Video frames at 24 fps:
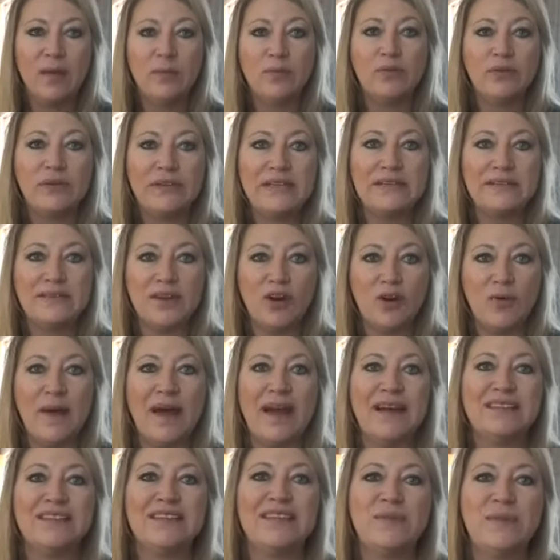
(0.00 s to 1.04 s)
please go
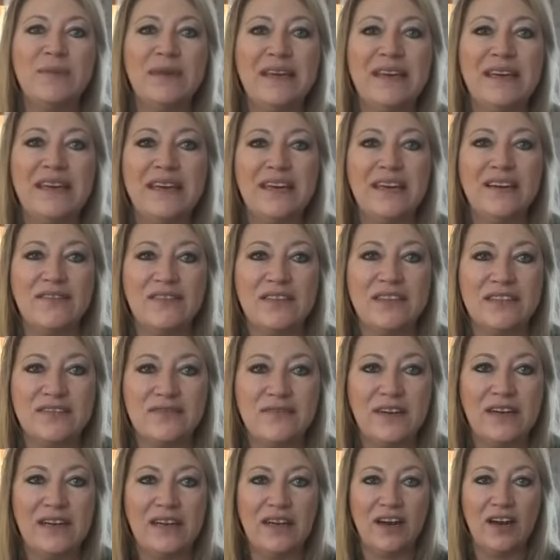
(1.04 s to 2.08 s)
back to the beginning of this
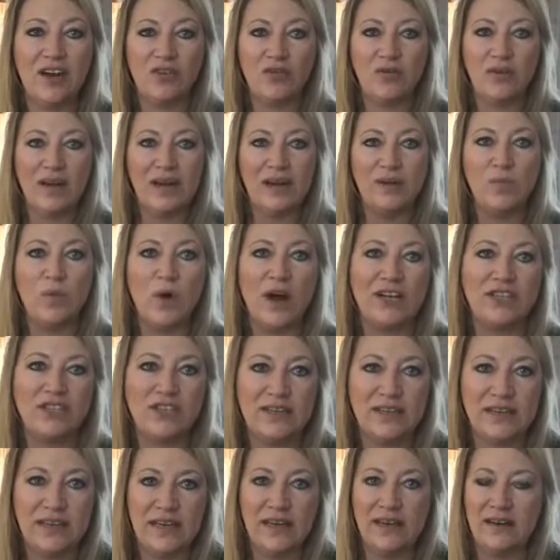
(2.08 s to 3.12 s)
video and watch
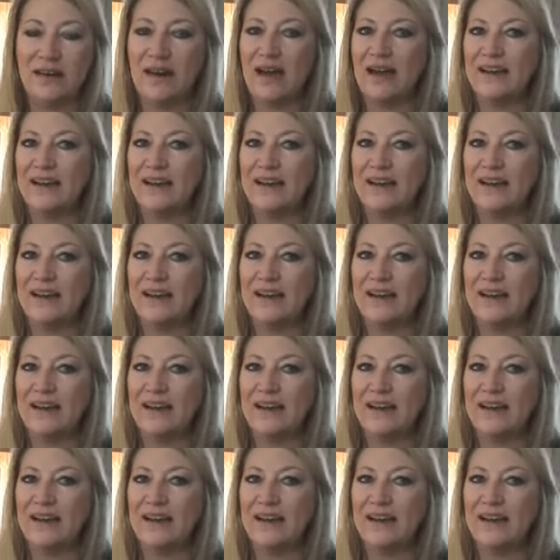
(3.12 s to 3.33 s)
it again.